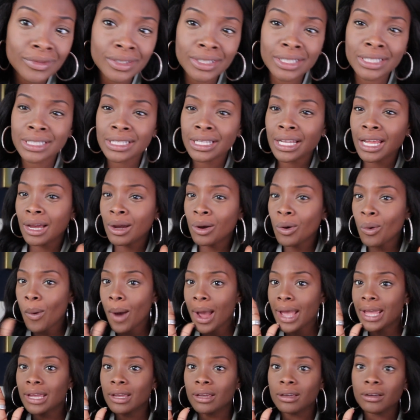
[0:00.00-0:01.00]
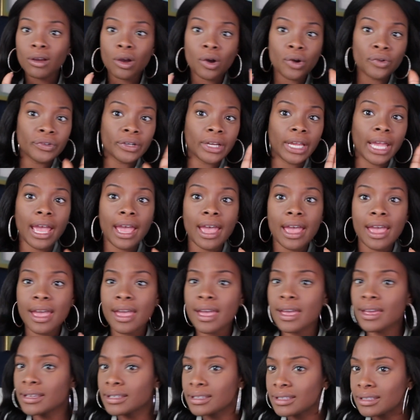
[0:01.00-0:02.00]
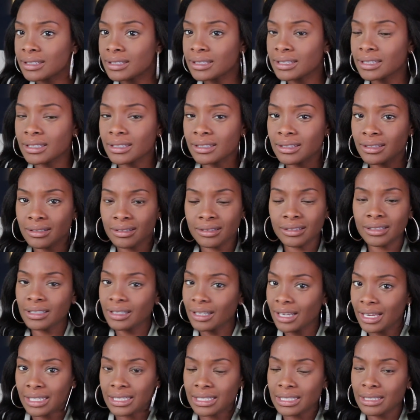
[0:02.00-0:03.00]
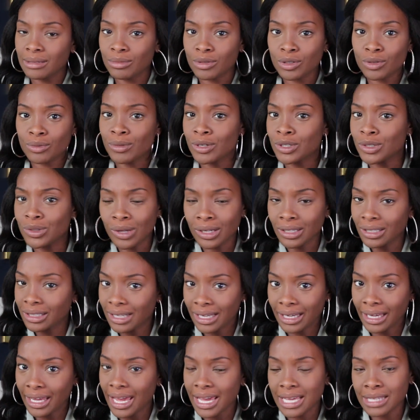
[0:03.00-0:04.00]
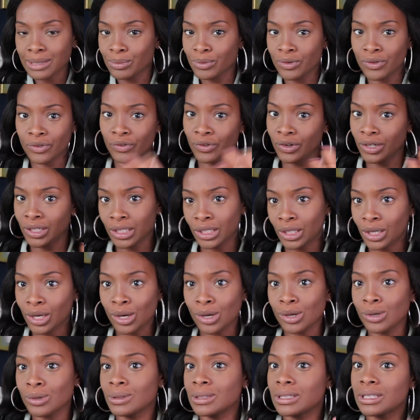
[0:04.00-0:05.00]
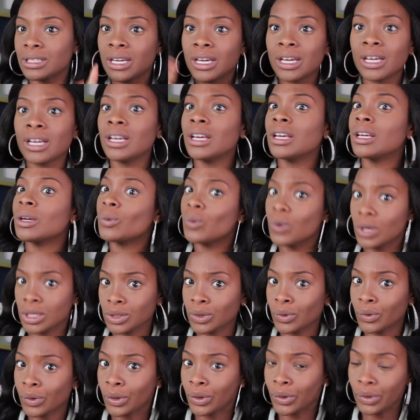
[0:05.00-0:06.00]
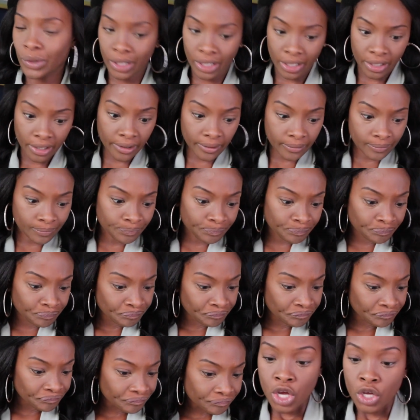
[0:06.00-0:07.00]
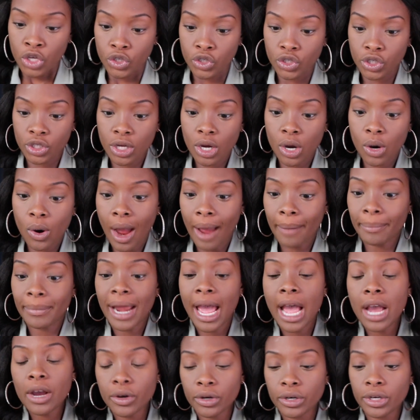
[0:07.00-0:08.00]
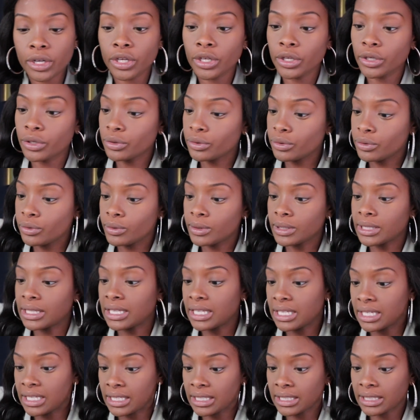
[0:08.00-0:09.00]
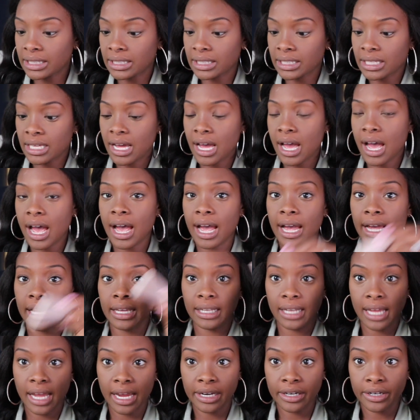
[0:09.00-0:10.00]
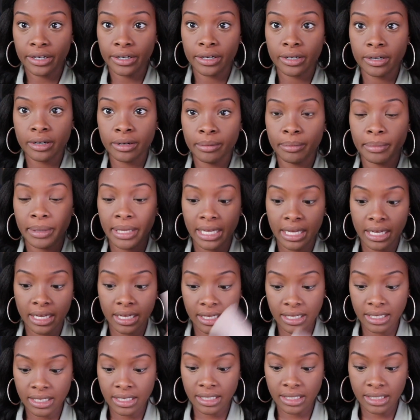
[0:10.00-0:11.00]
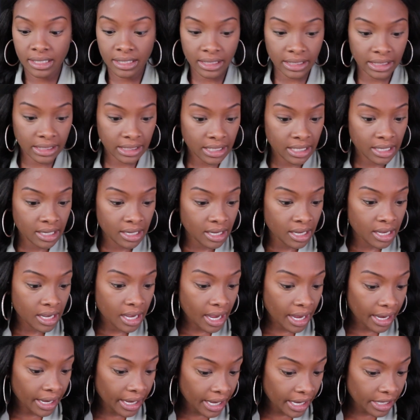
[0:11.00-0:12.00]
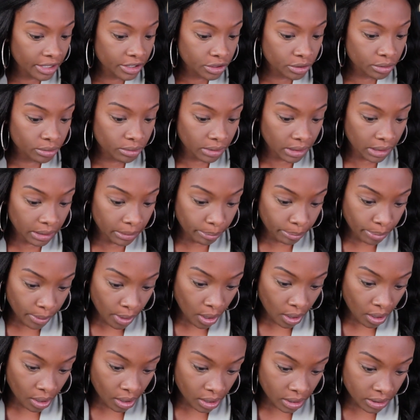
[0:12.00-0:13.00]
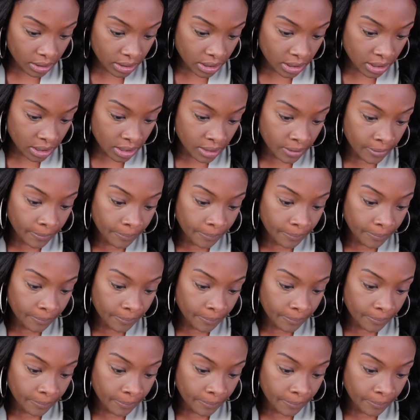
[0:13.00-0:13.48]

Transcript: Does it like a white overcast? Does it look like Team Tuma? Do I look like Casper the Friendly Ghost? What's going on here? So I'm not gonna use this highlighter because I actually bought